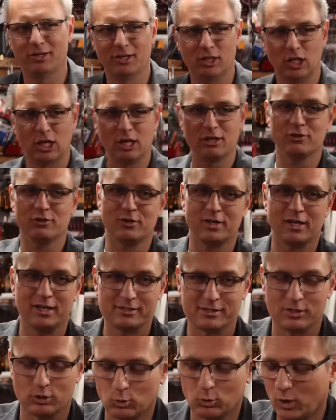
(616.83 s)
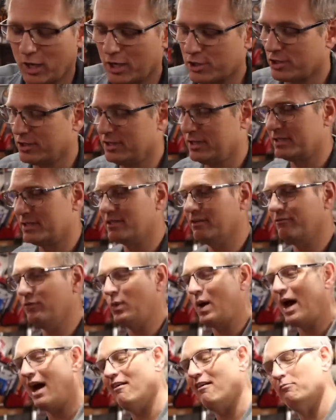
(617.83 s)
and a lot of you guys that are watching this, if you
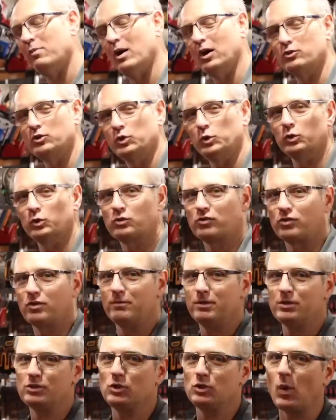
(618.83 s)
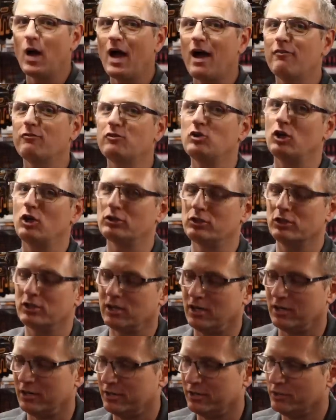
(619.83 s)
have bought tools from us, you have talked to
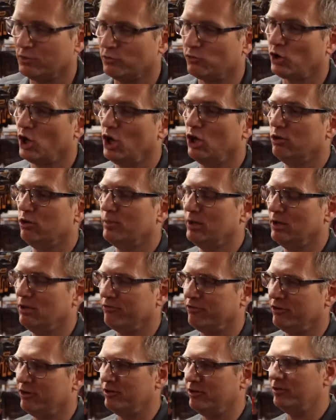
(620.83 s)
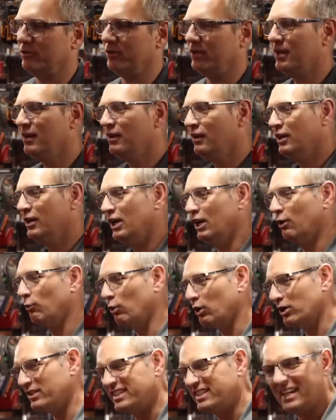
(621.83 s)
Connor, you've called him on the phone, and
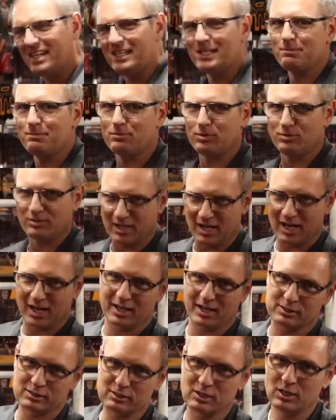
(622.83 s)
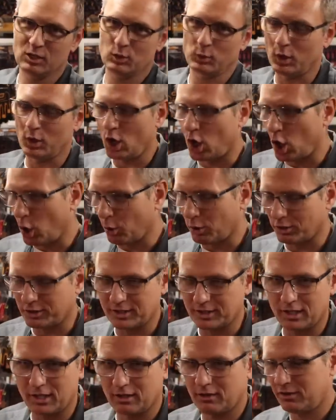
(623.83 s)
we're a team, guys. We all work
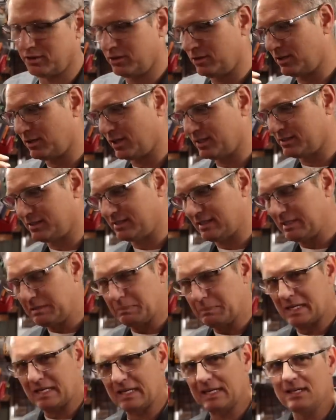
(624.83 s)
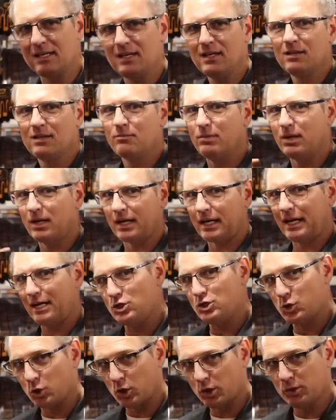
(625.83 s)
together. I know you guys see me, but I
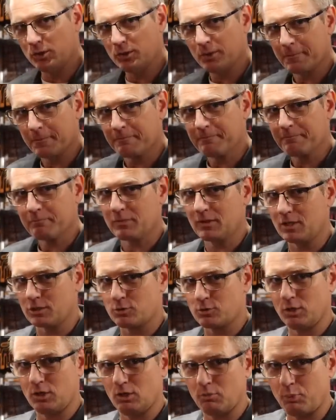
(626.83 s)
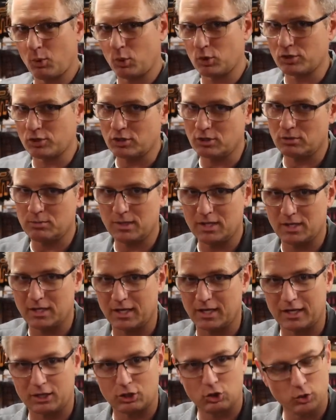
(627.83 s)
got Drew. That's real important to me. I
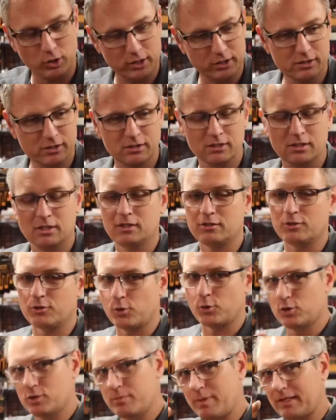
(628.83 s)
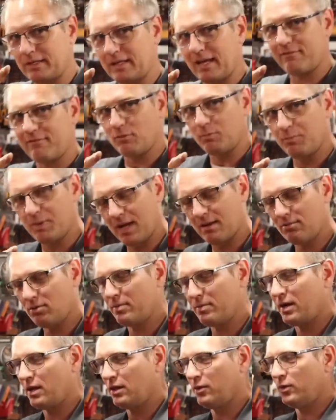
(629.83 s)
got Chris. Drew's about to have a baby,
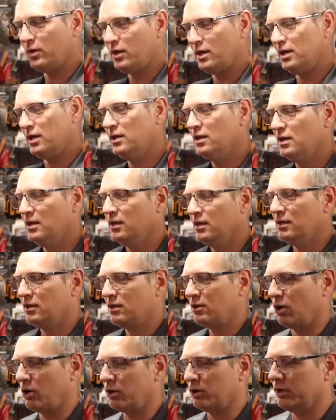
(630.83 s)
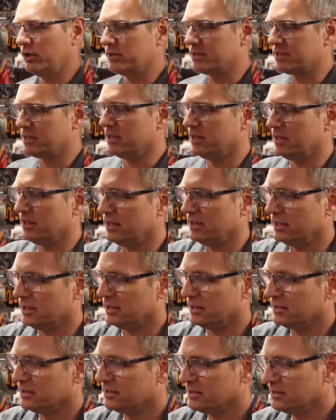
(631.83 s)
by the way. Connor's
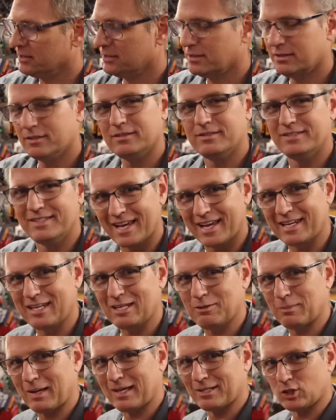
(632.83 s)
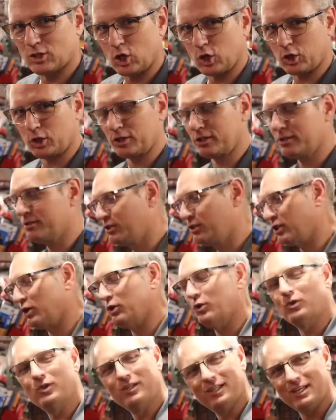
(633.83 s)
uh, dating my daughter,
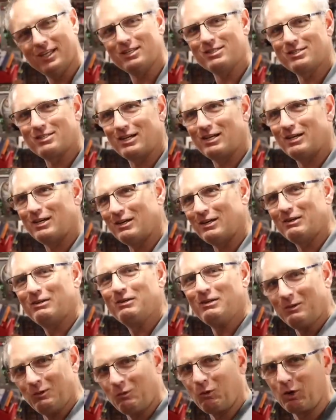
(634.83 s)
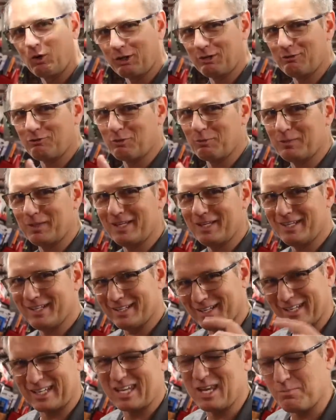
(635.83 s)
so he's uh, working for me
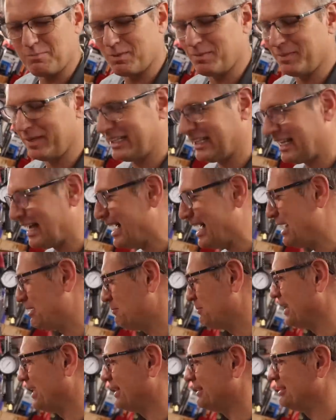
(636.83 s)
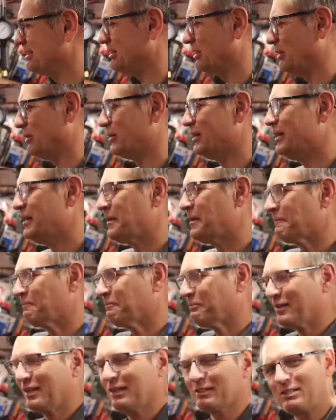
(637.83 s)
and I keep him in line, man. So
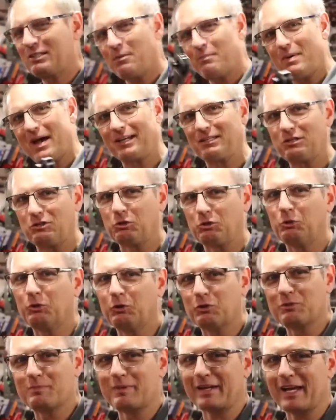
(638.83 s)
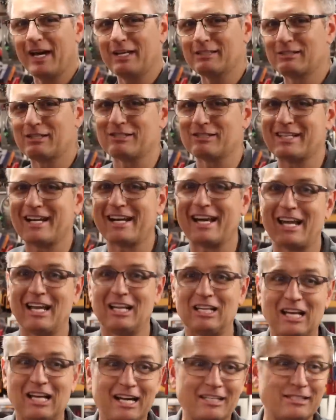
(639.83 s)
let's get back to tools, guys, because I got a
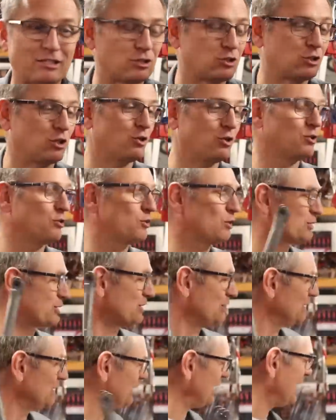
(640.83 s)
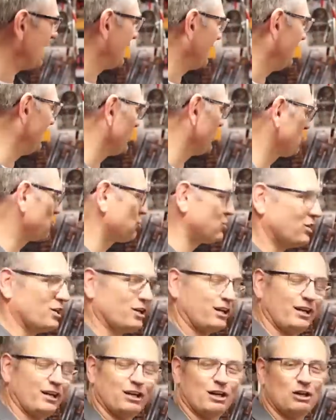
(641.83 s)
lot to show you. There's a lot in this
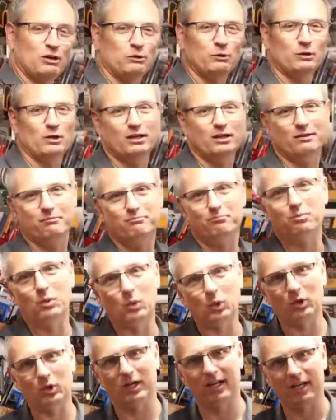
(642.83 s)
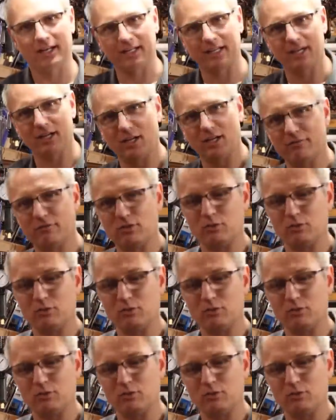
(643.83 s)
truck and I don't want to bore the heck out of